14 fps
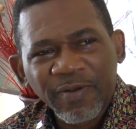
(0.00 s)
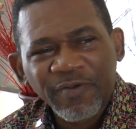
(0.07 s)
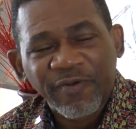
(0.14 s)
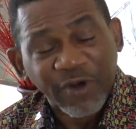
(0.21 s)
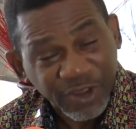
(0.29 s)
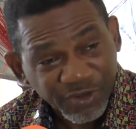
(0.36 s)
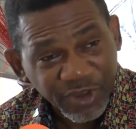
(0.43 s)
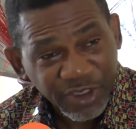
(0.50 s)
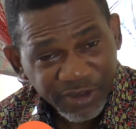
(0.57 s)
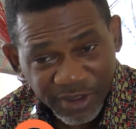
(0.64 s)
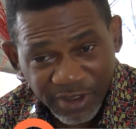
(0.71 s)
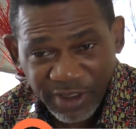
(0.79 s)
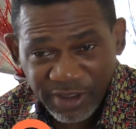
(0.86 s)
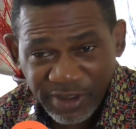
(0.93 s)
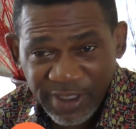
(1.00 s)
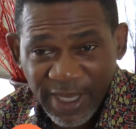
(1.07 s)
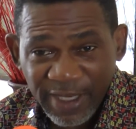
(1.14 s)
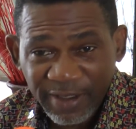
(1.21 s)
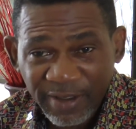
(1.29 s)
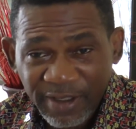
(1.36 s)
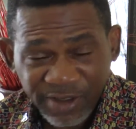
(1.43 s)
first reason is
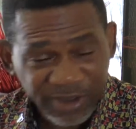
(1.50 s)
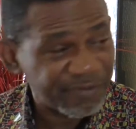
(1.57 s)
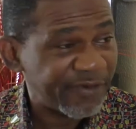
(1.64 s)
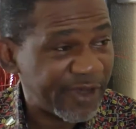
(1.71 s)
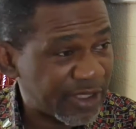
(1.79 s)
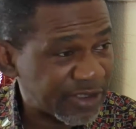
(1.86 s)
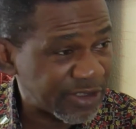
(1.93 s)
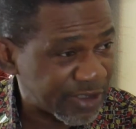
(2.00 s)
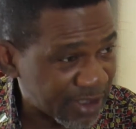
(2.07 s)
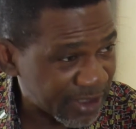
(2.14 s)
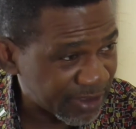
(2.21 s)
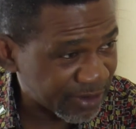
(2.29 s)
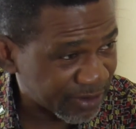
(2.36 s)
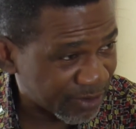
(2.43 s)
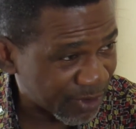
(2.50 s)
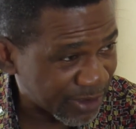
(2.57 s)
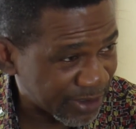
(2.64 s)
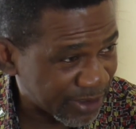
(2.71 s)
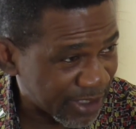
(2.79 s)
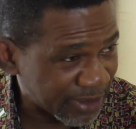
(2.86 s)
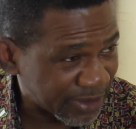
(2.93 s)
that there's a vacancy in
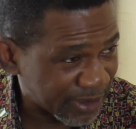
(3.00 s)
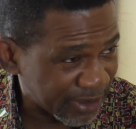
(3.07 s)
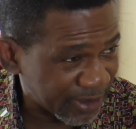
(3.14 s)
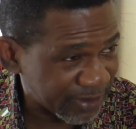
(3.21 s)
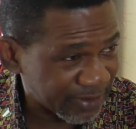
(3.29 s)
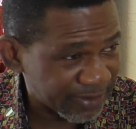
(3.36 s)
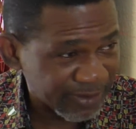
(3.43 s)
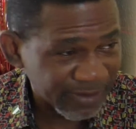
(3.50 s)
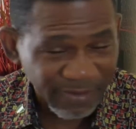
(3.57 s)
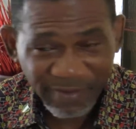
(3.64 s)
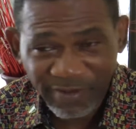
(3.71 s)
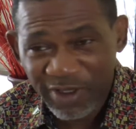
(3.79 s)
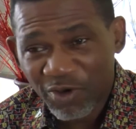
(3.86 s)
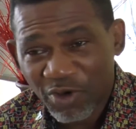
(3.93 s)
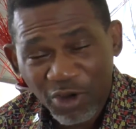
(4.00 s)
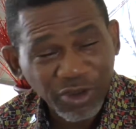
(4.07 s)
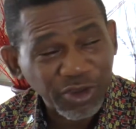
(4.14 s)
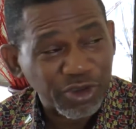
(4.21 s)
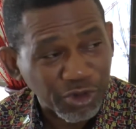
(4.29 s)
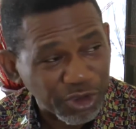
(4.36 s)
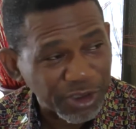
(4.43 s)
2019.
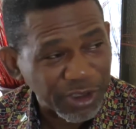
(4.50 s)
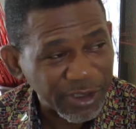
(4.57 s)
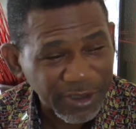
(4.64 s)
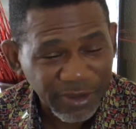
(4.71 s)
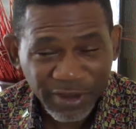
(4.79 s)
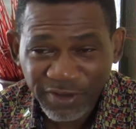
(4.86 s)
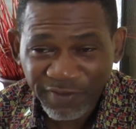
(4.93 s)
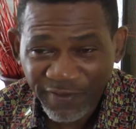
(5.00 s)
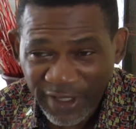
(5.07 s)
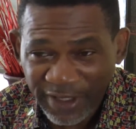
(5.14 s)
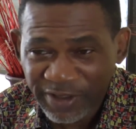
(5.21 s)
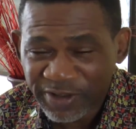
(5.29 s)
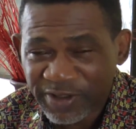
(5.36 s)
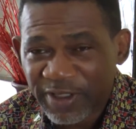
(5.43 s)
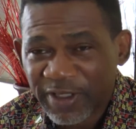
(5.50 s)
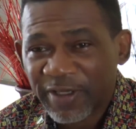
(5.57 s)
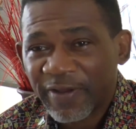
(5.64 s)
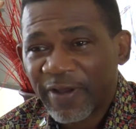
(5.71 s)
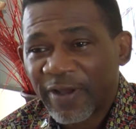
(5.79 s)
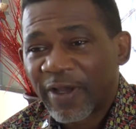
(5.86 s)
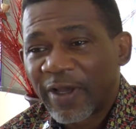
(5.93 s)
Constitutionally, there's a vacancy.
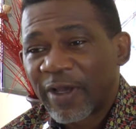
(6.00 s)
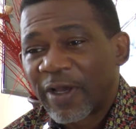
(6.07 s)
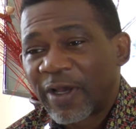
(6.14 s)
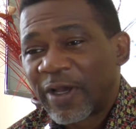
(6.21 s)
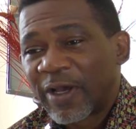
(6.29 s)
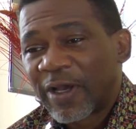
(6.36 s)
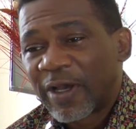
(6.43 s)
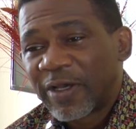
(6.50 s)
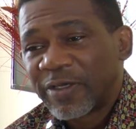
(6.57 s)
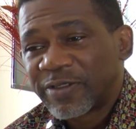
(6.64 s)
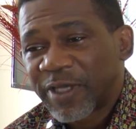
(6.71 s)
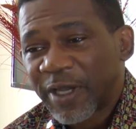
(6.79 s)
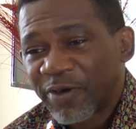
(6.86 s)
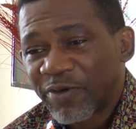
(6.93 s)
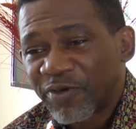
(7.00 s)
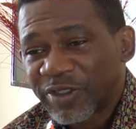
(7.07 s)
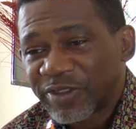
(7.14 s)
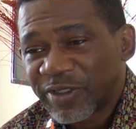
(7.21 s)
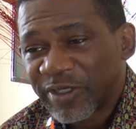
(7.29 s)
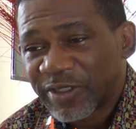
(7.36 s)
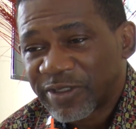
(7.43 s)
The second
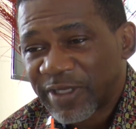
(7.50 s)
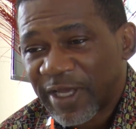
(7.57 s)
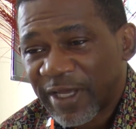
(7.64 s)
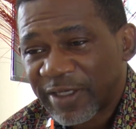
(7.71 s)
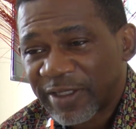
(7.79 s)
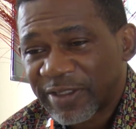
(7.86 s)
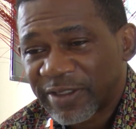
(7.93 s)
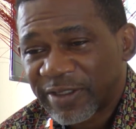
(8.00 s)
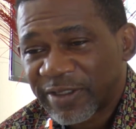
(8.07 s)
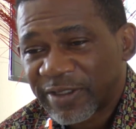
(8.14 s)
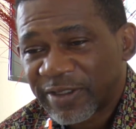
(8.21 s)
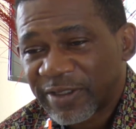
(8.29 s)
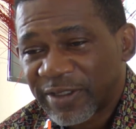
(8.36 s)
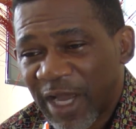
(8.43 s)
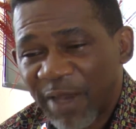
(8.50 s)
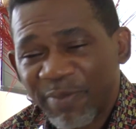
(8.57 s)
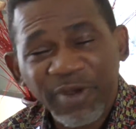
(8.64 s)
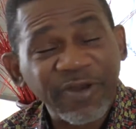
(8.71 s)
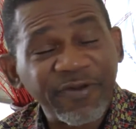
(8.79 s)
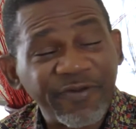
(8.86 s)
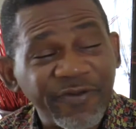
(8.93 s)
reason is that I
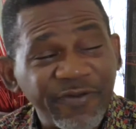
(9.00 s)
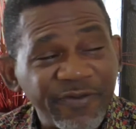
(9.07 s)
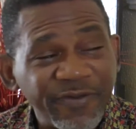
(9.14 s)
believe